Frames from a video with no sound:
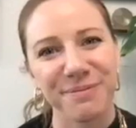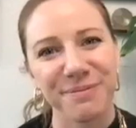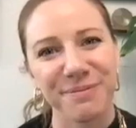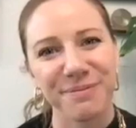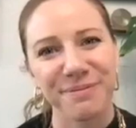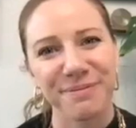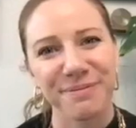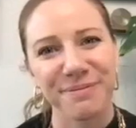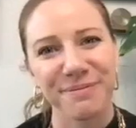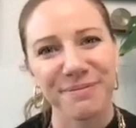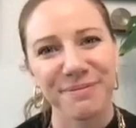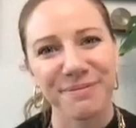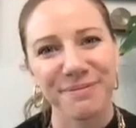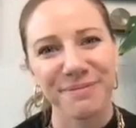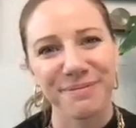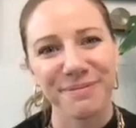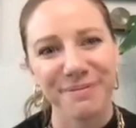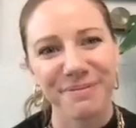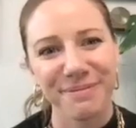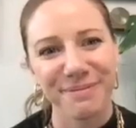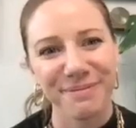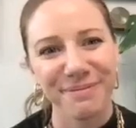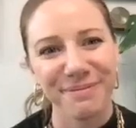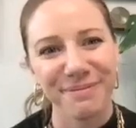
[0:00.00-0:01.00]

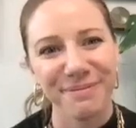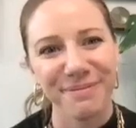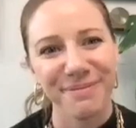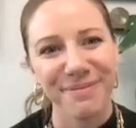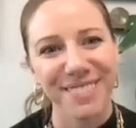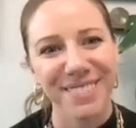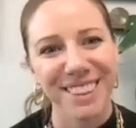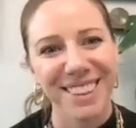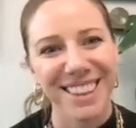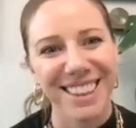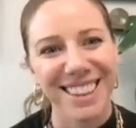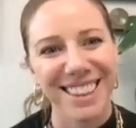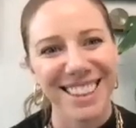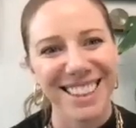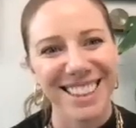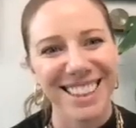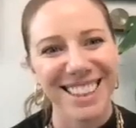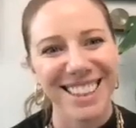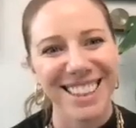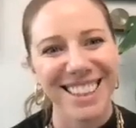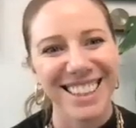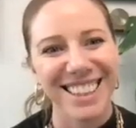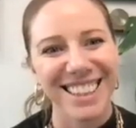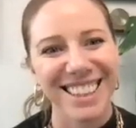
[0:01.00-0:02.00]

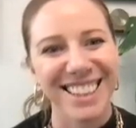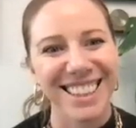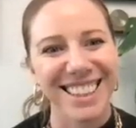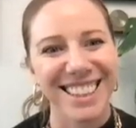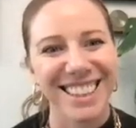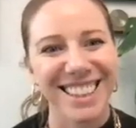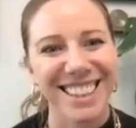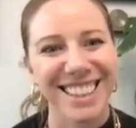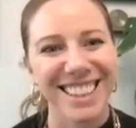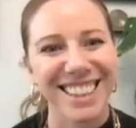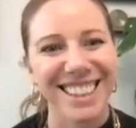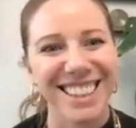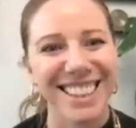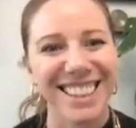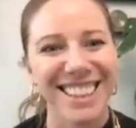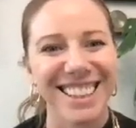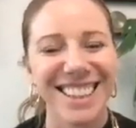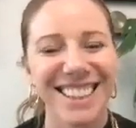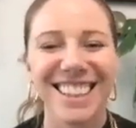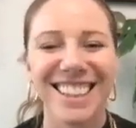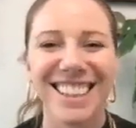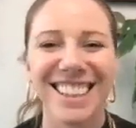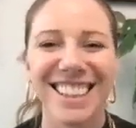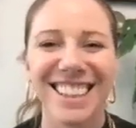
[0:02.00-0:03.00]

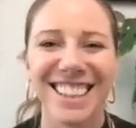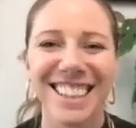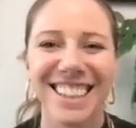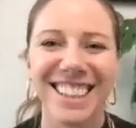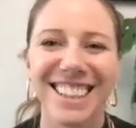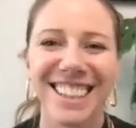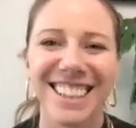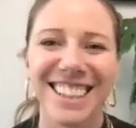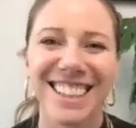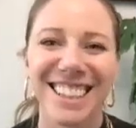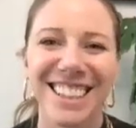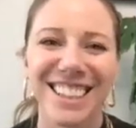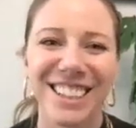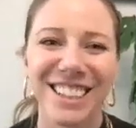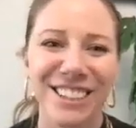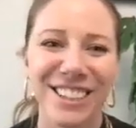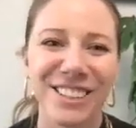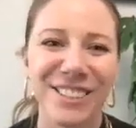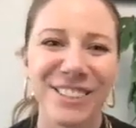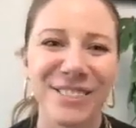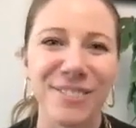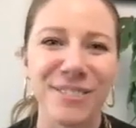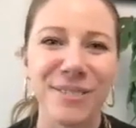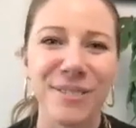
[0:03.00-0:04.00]

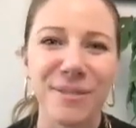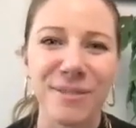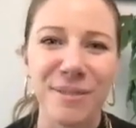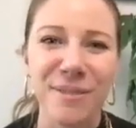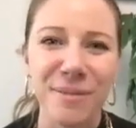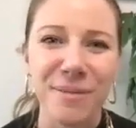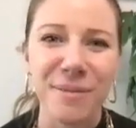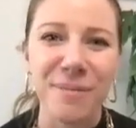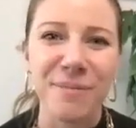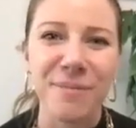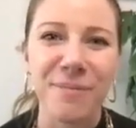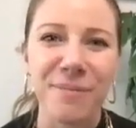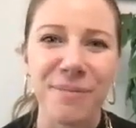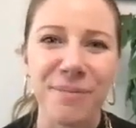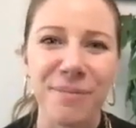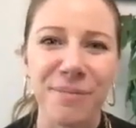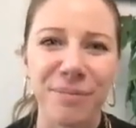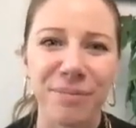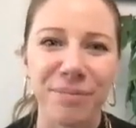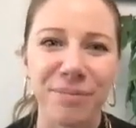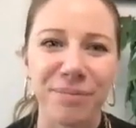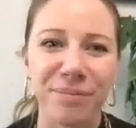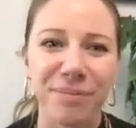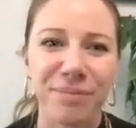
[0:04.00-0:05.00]

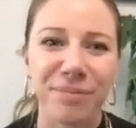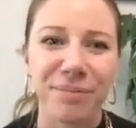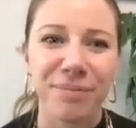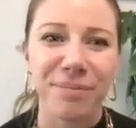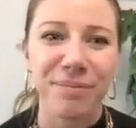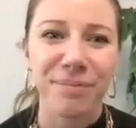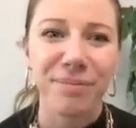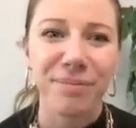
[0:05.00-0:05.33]
No words are spoken by the person on screen.